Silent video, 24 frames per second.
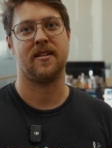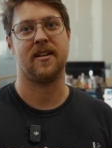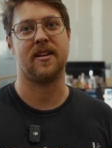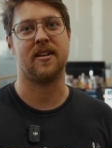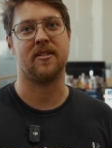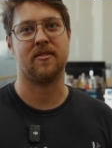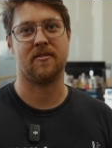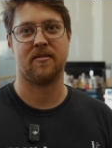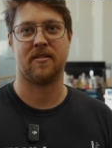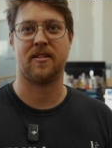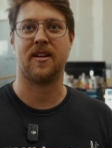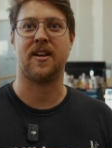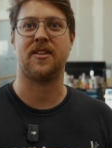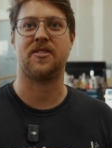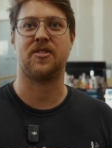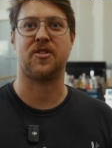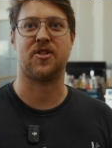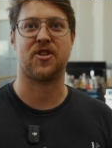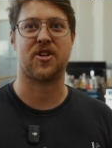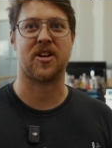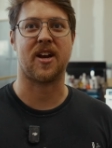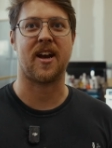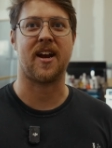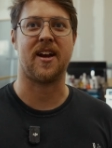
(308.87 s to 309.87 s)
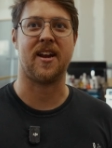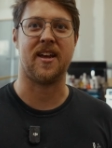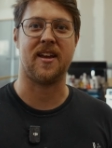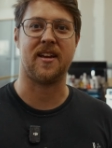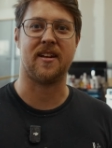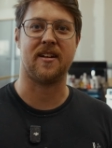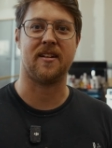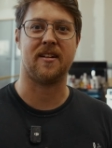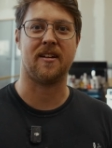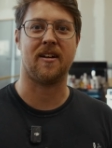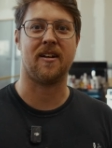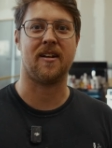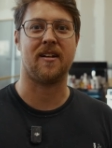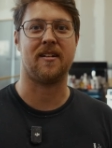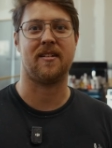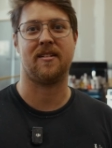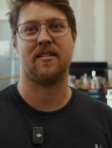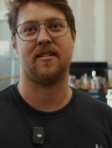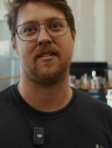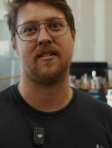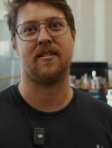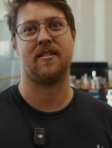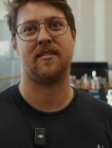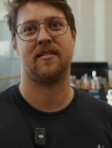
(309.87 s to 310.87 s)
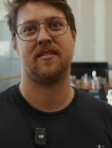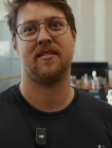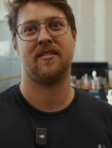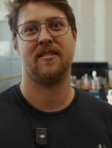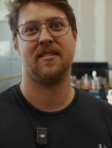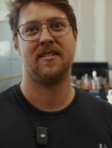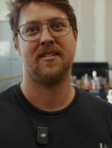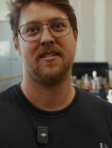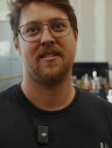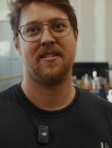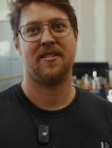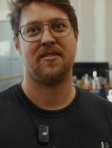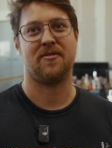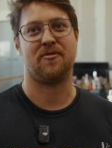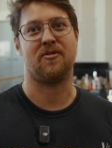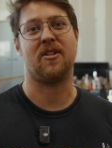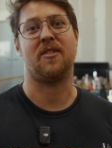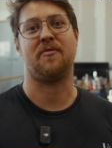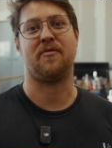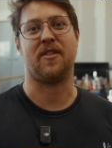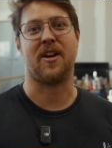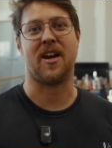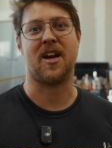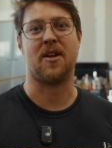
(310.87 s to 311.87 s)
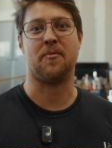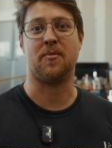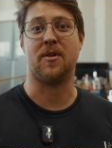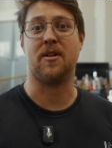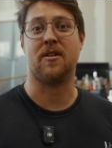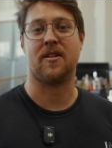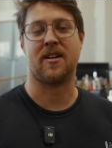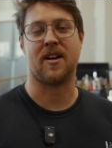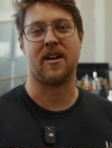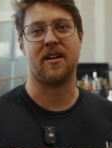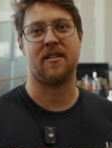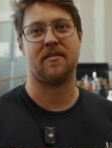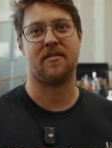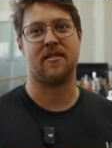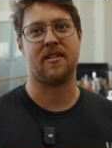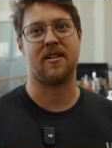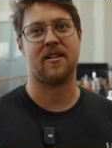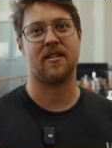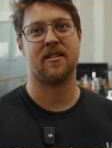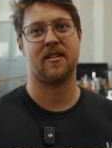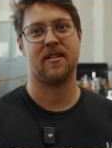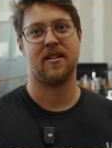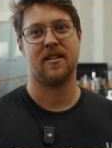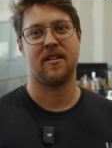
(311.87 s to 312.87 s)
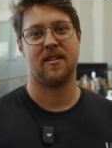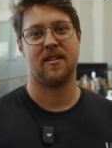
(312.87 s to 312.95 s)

you know, nice and shiny and not a roughing end mill kind of thing.